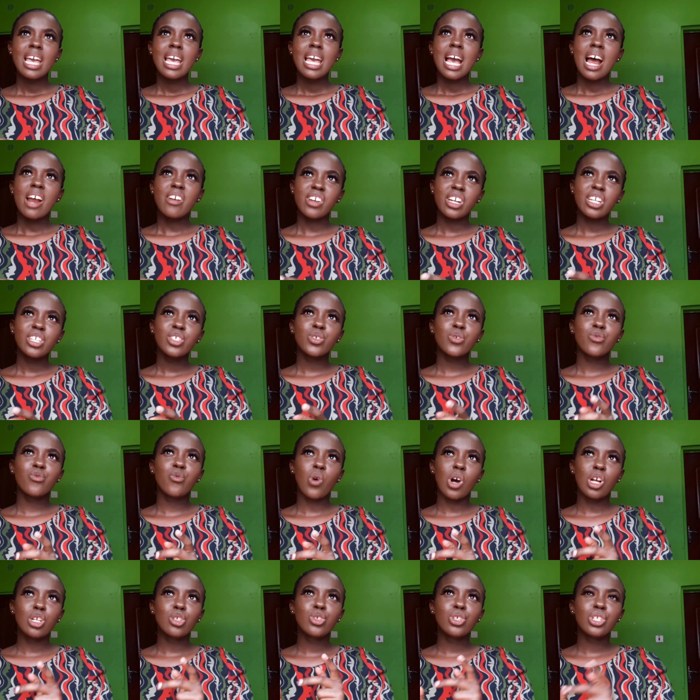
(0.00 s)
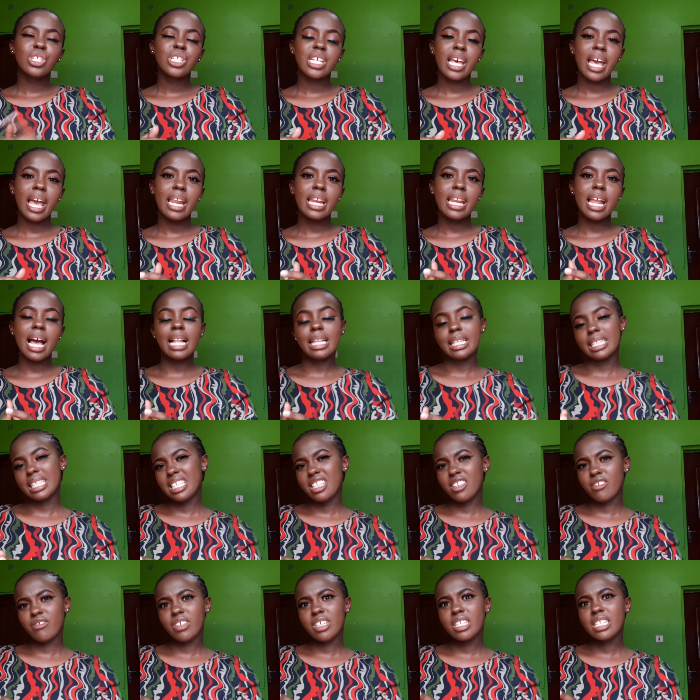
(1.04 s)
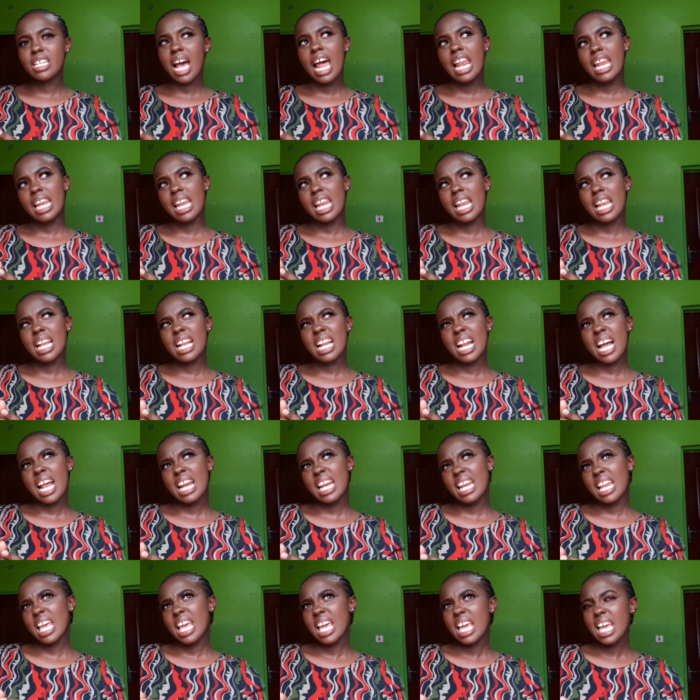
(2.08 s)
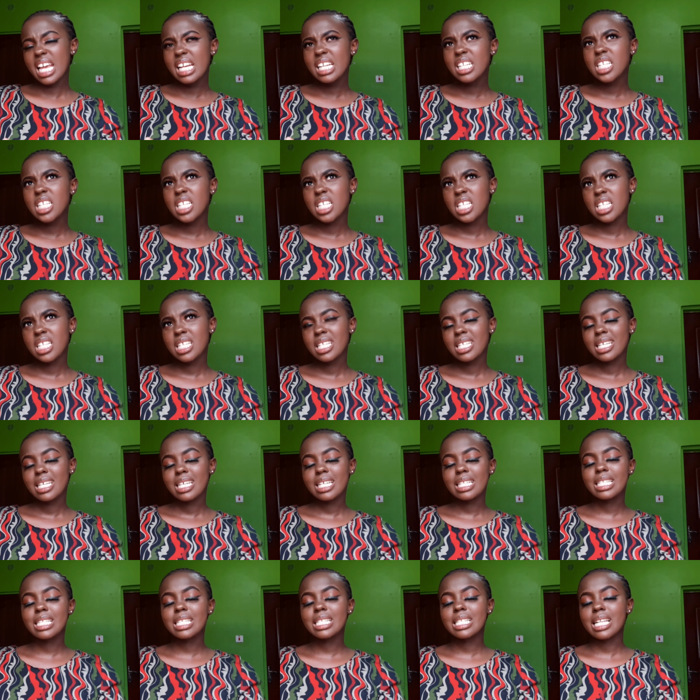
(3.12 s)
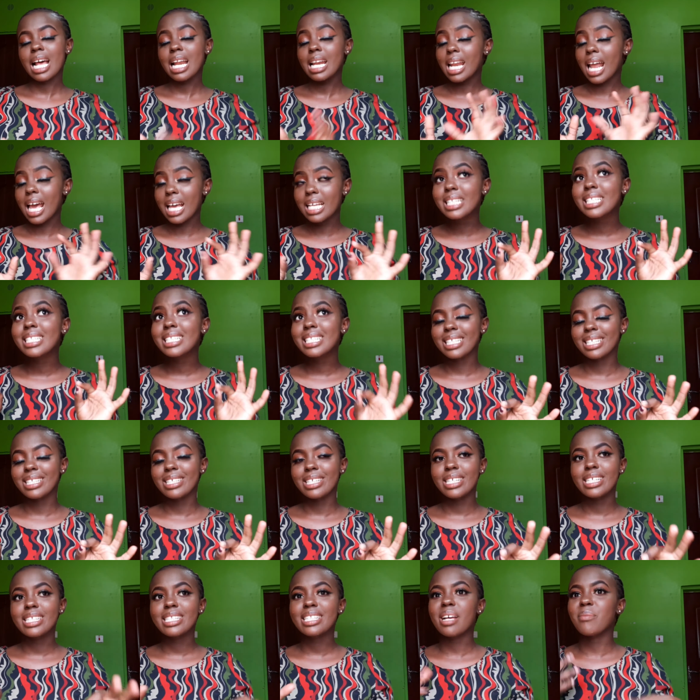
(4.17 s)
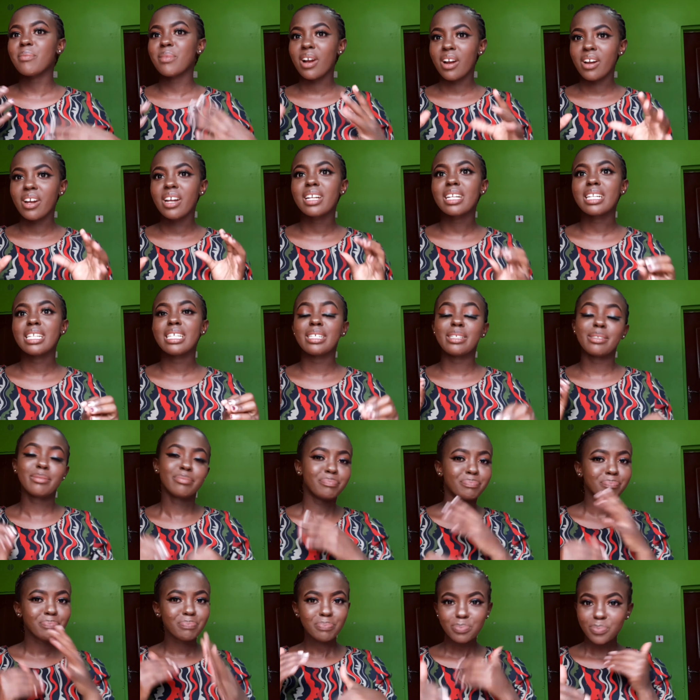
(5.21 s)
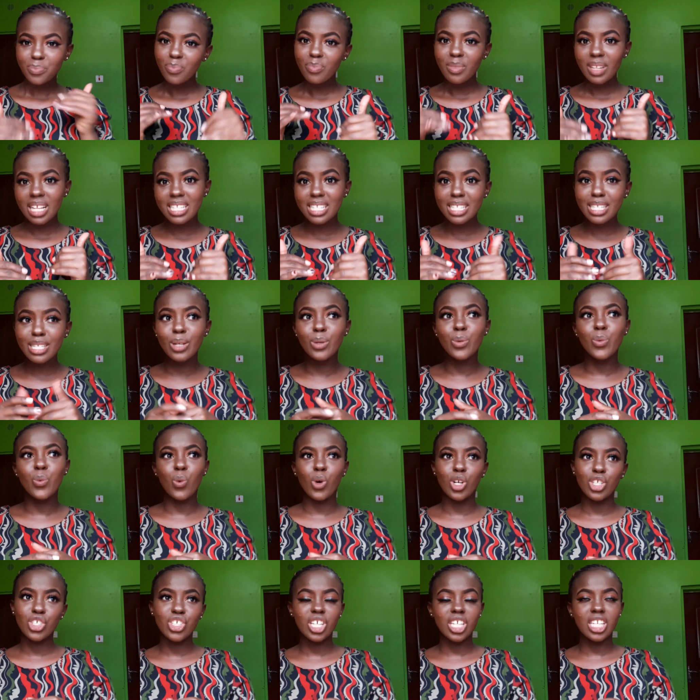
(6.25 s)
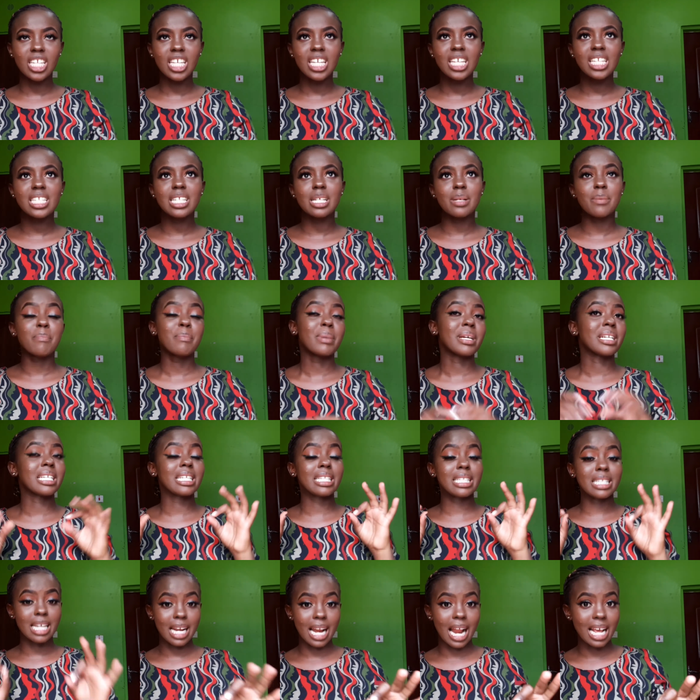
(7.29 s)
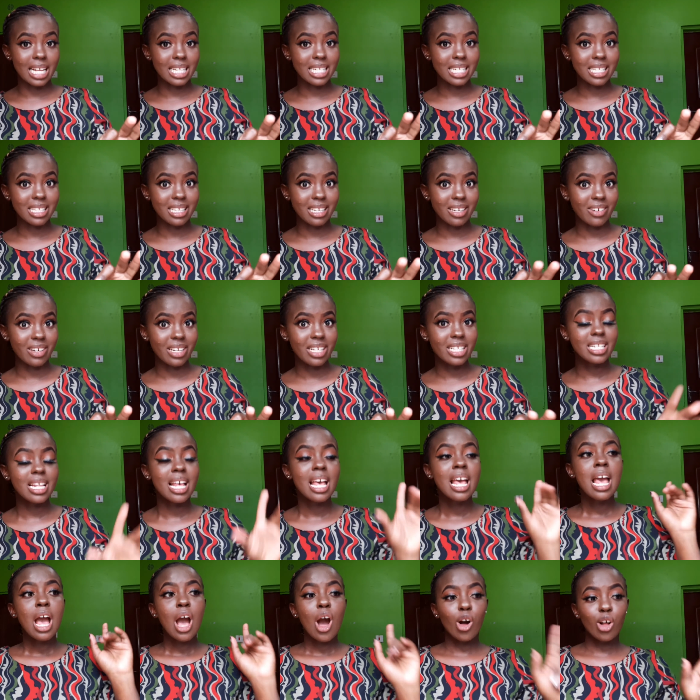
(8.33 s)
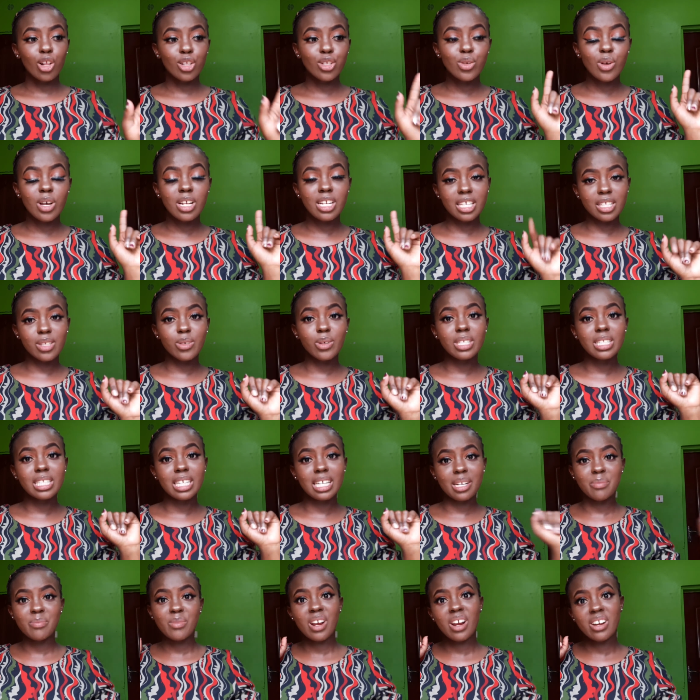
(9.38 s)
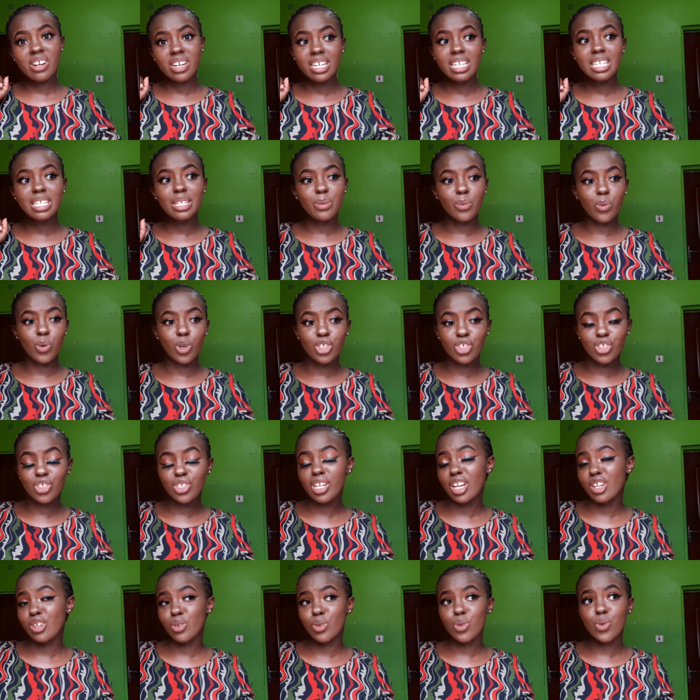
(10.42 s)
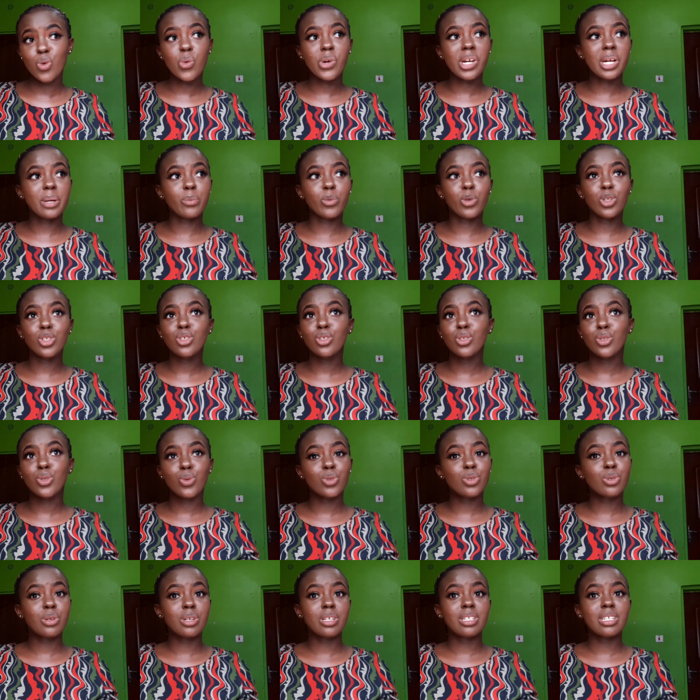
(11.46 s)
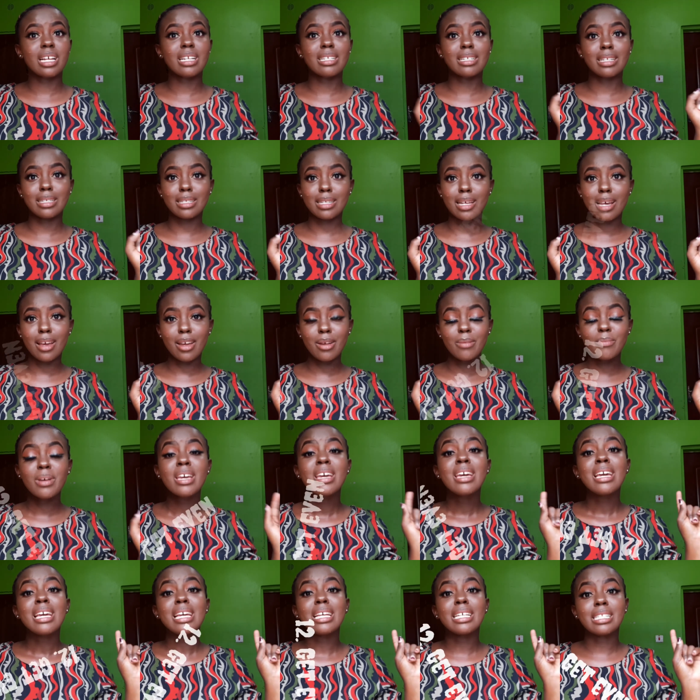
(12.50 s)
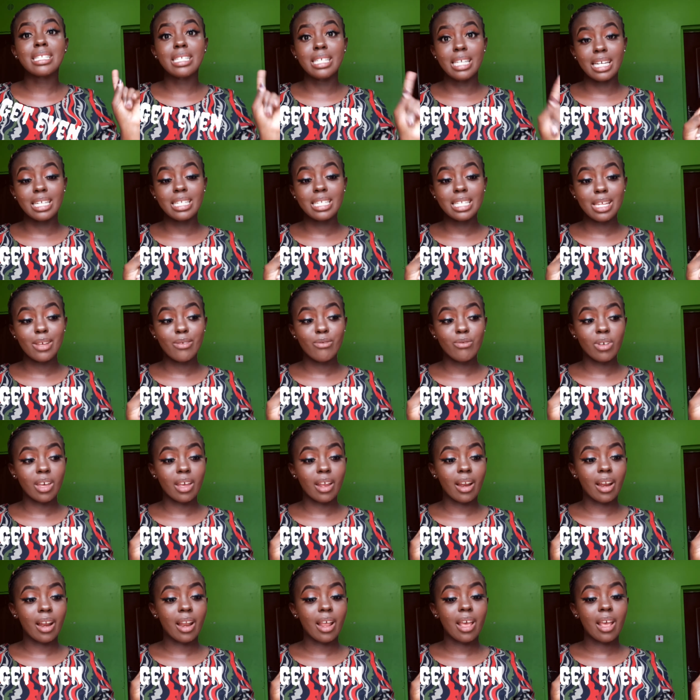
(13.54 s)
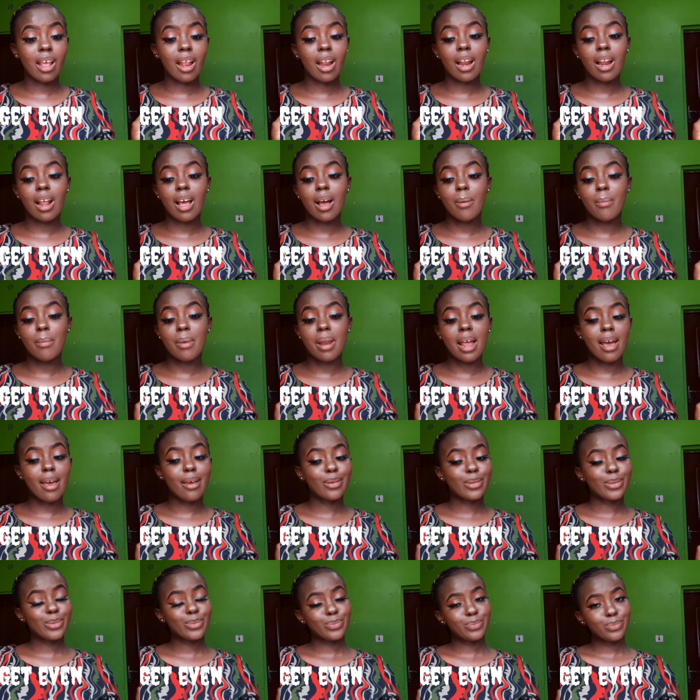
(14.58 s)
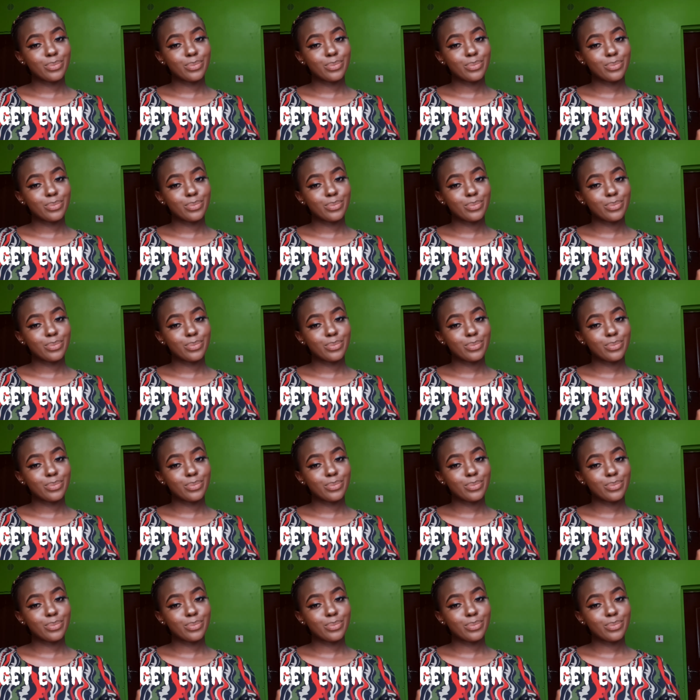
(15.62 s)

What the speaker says: a range of 1 to 10, I'll give it an 8. It's a nice series. I'm currently still watching it, but it's a nice series. Also, another one that I'm currently watching, I don't know why I'm watching two series at a time, is Get Even. And I'm like,